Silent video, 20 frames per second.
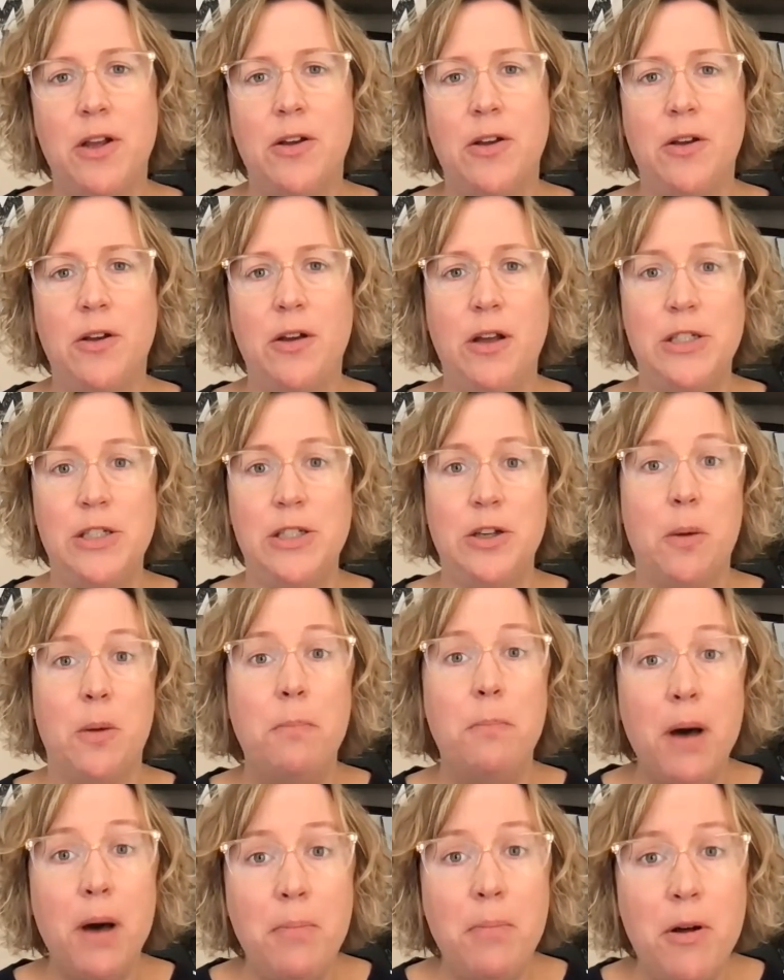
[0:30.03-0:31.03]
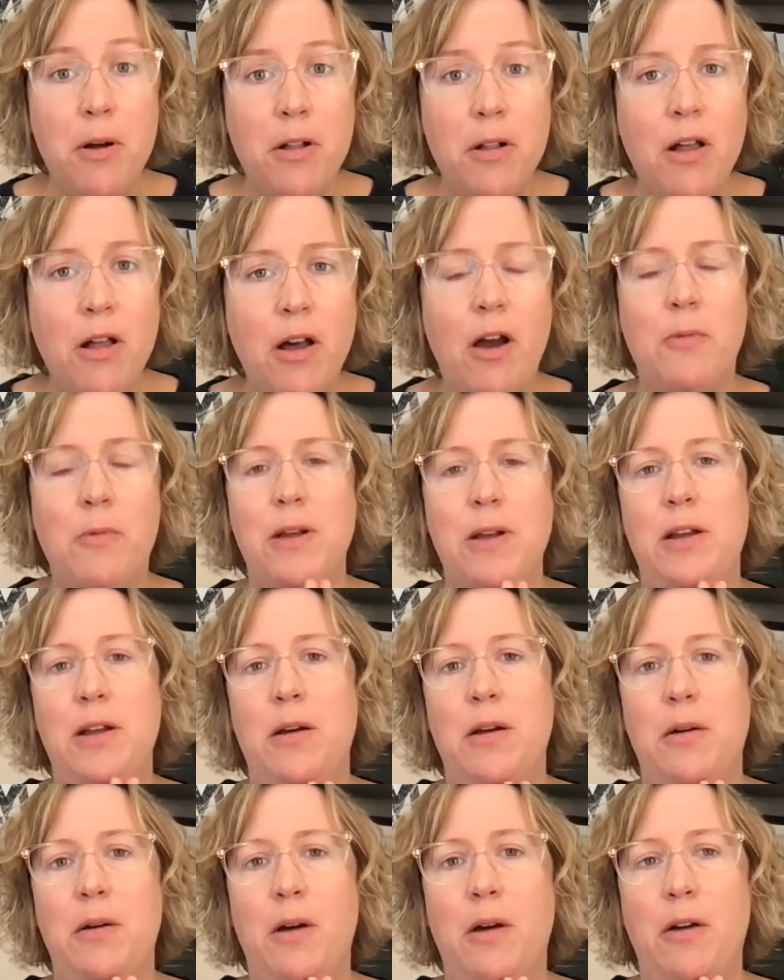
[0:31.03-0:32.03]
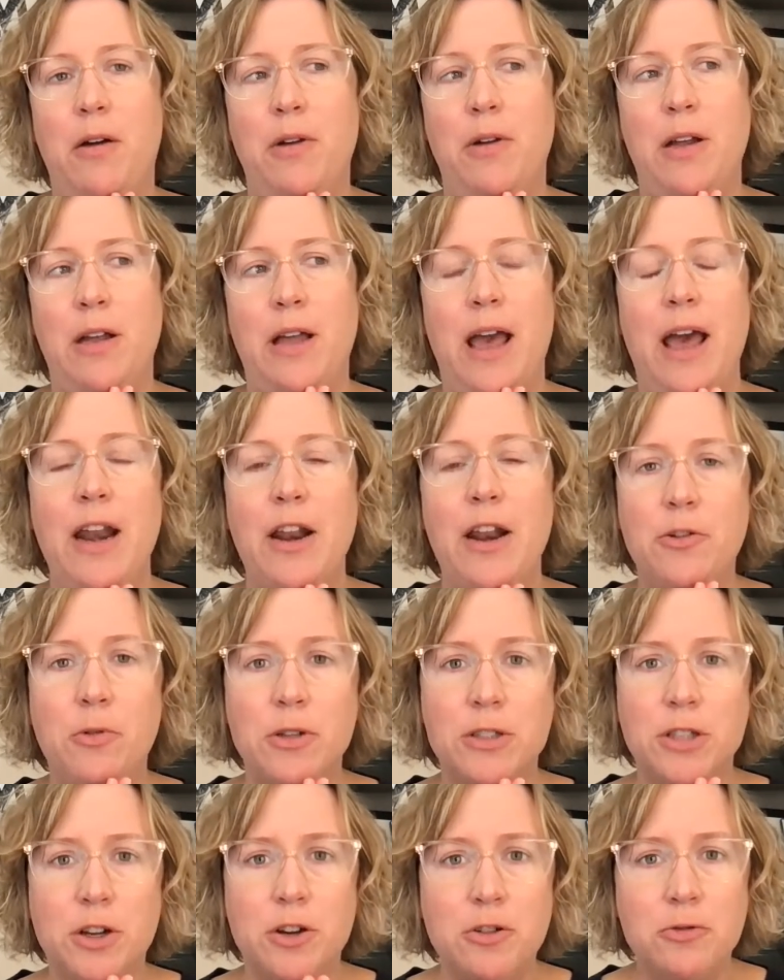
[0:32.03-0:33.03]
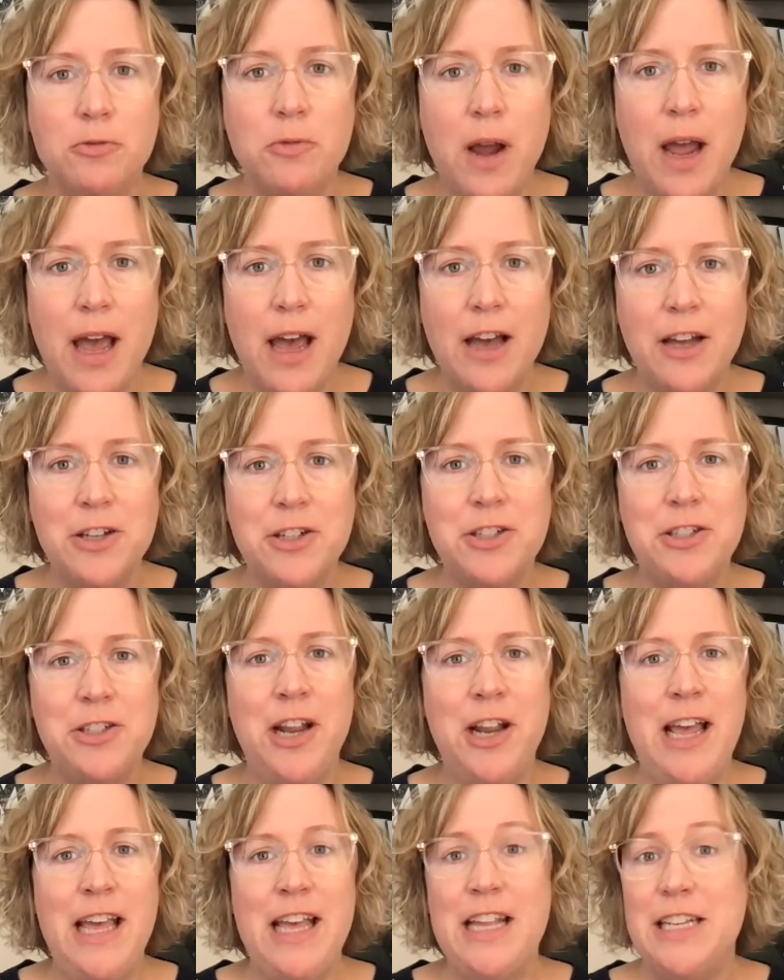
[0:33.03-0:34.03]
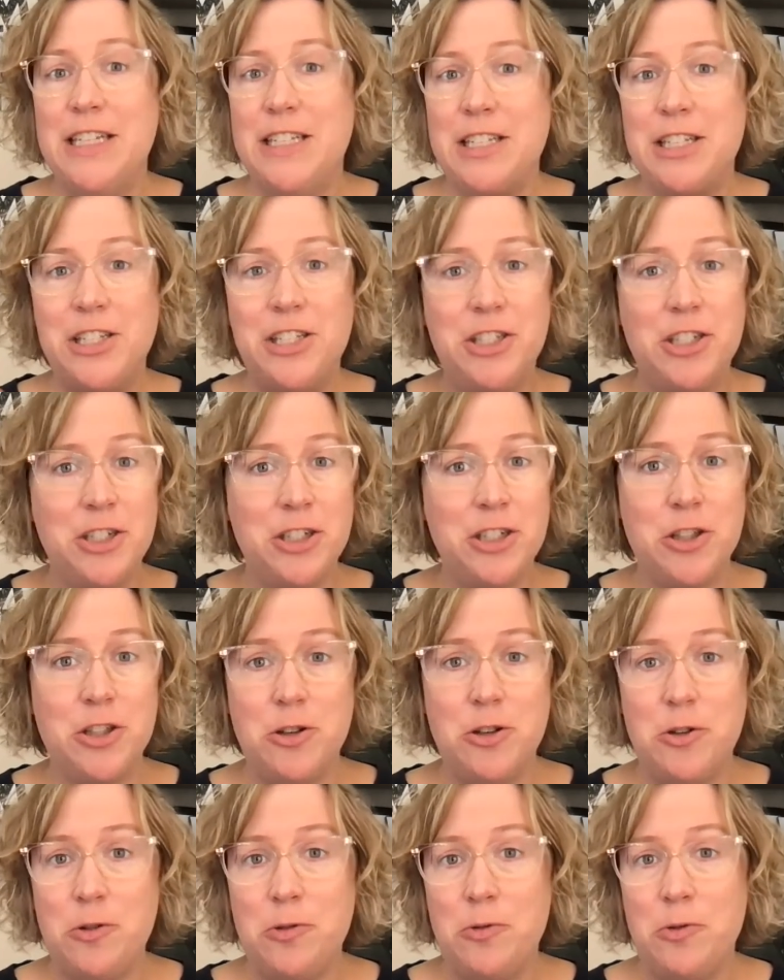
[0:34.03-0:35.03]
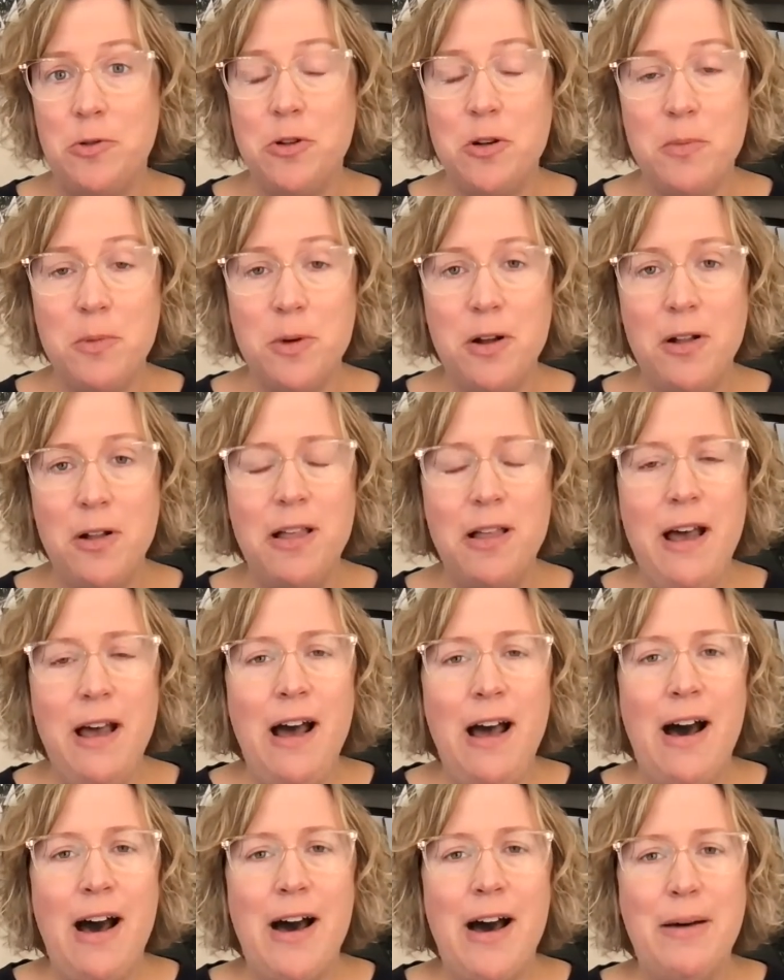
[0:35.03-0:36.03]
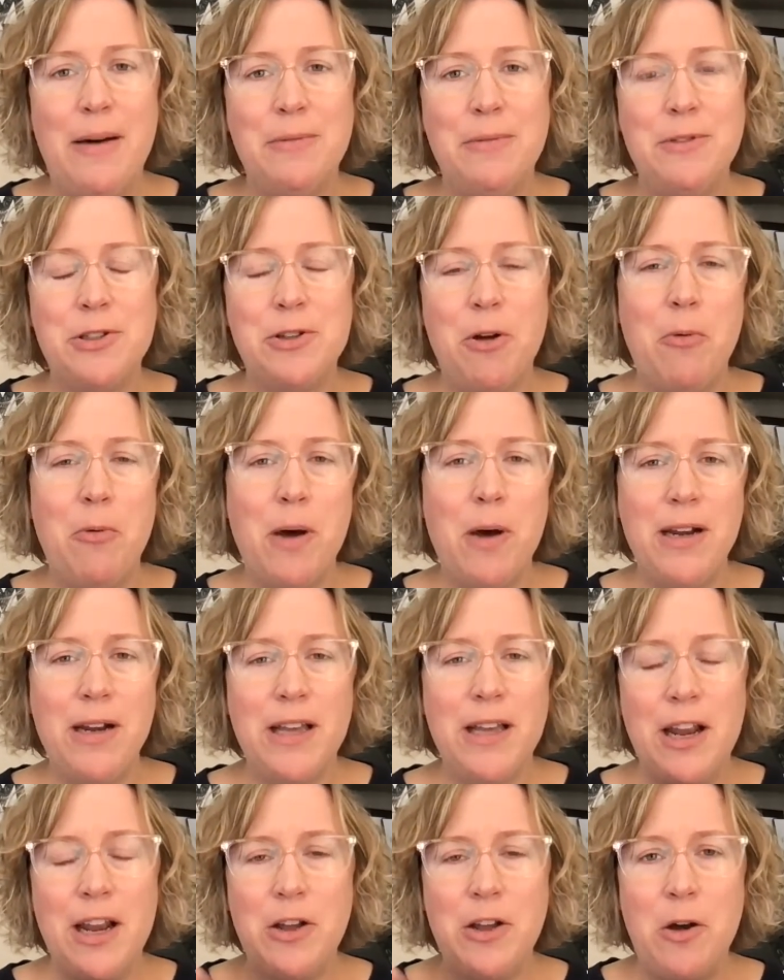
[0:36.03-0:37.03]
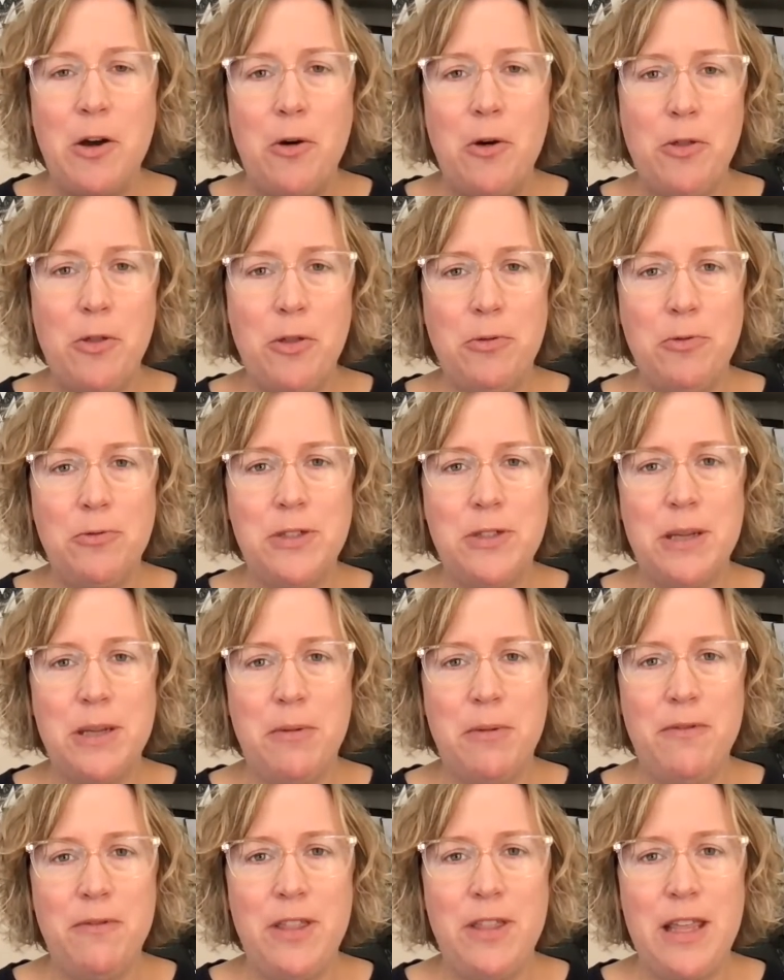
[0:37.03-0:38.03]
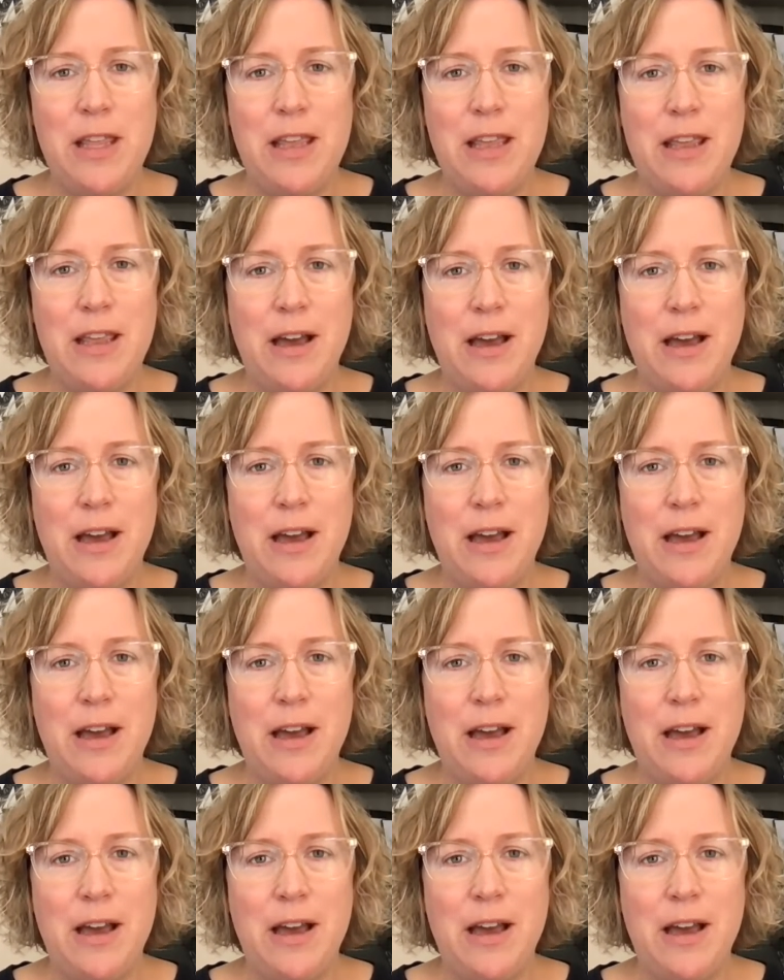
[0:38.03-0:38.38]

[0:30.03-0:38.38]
is there a bubble? Are we headed towards a crash? Is this just the new normal? So I wanted to kind of go through some of the